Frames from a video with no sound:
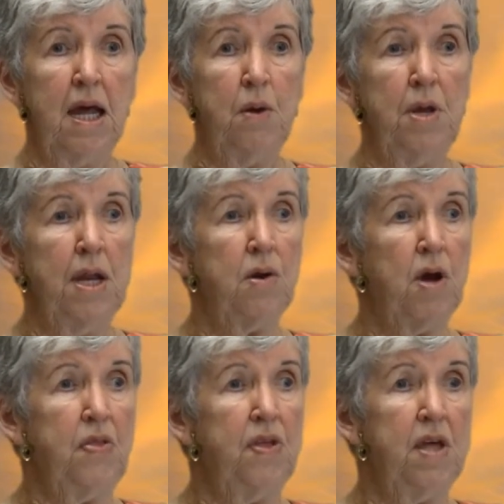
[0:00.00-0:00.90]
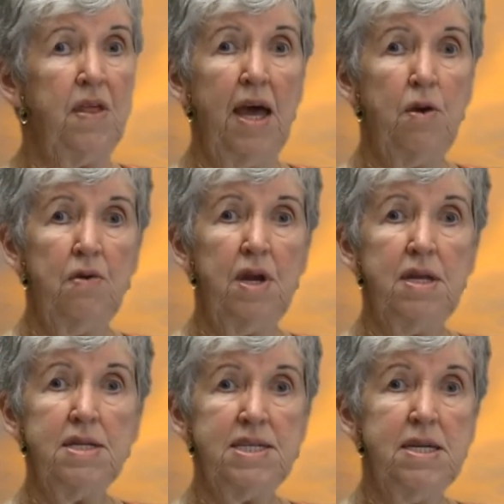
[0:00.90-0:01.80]
And when I got there, they'd
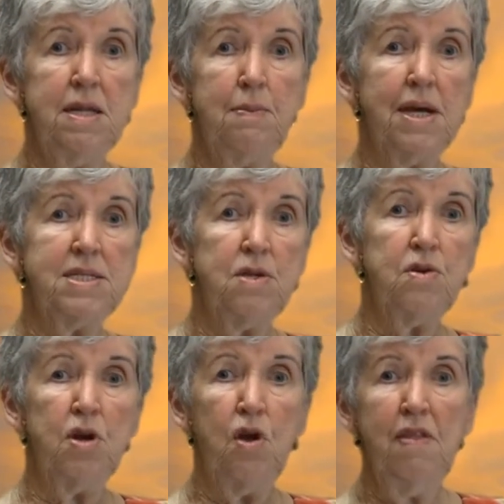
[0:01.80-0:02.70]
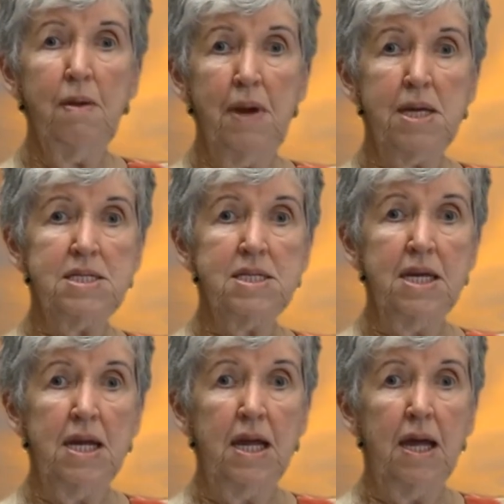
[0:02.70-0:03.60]
already seen the bus and got on the bus.
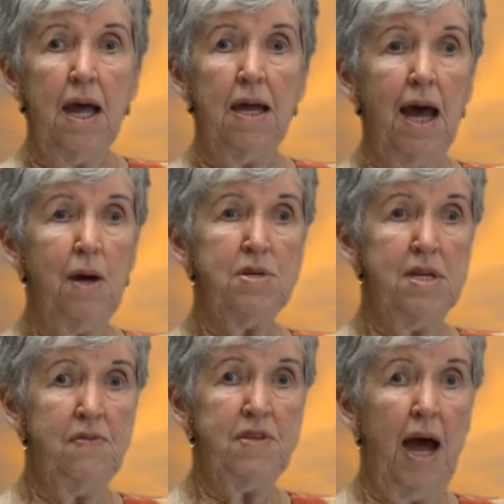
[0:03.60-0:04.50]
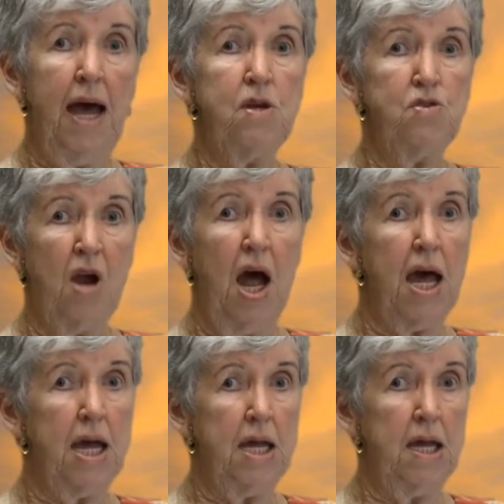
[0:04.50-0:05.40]
And I was left high and
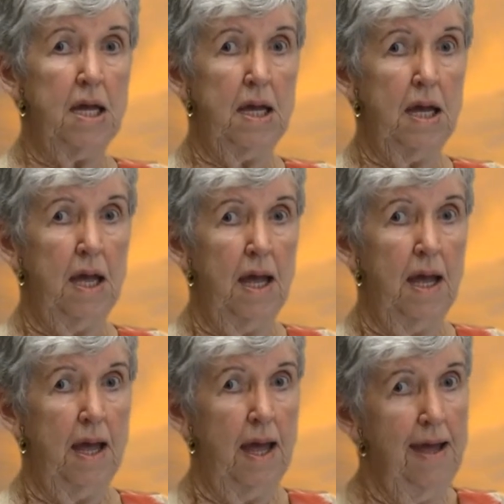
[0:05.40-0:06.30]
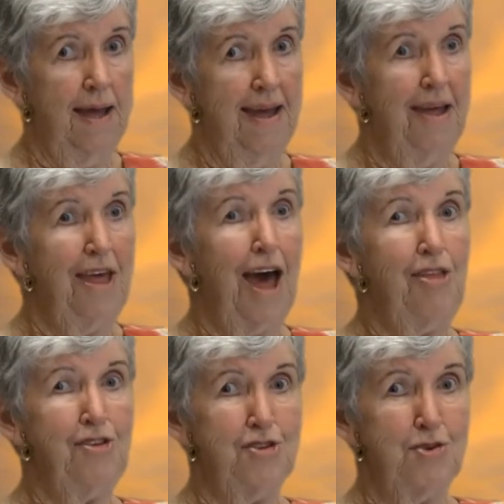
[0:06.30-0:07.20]
dry. The
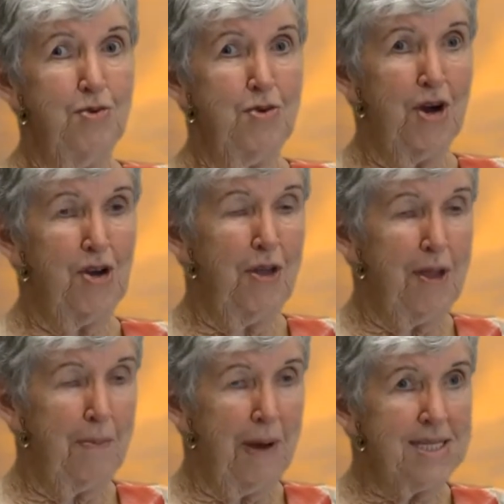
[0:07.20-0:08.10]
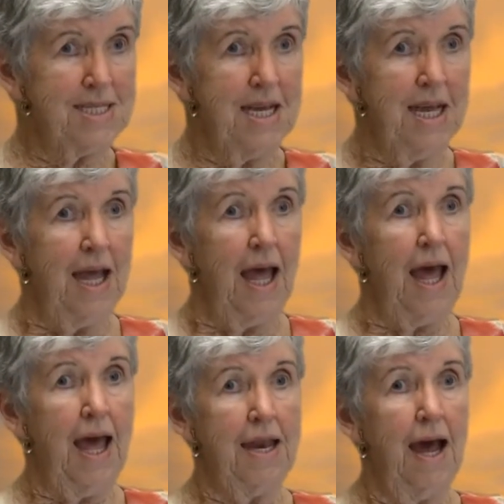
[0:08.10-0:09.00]
others had all got on the bus.
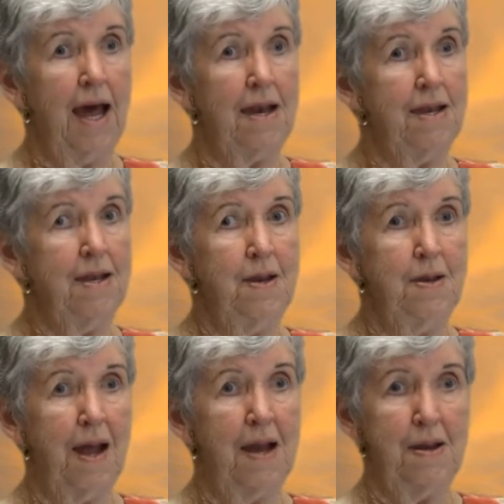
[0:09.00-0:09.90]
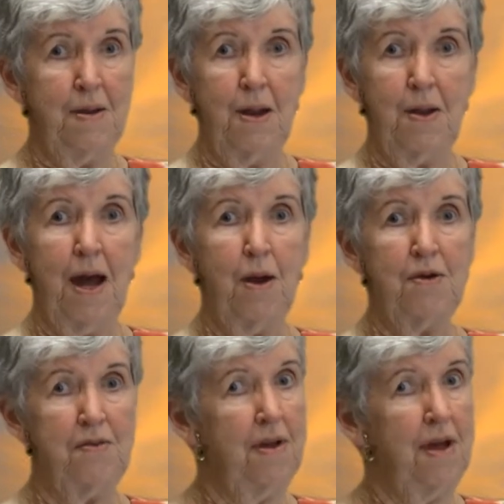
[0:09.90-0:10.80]
And I didn't know
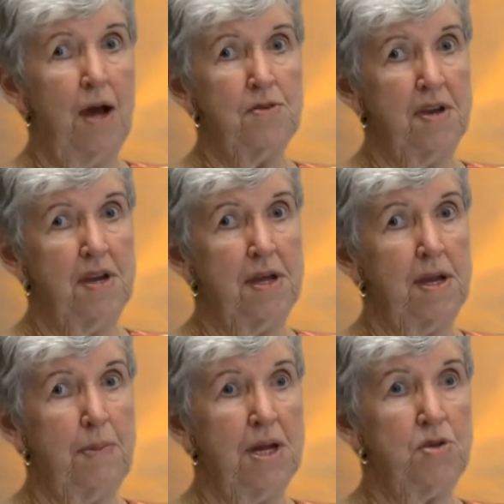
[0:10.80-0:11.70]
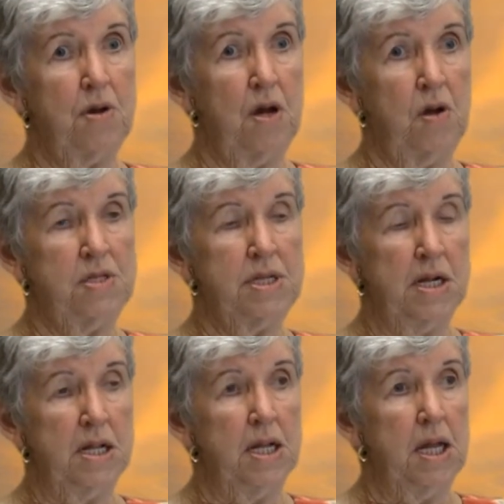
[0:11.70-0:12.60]
how I was going to get back to our hotel.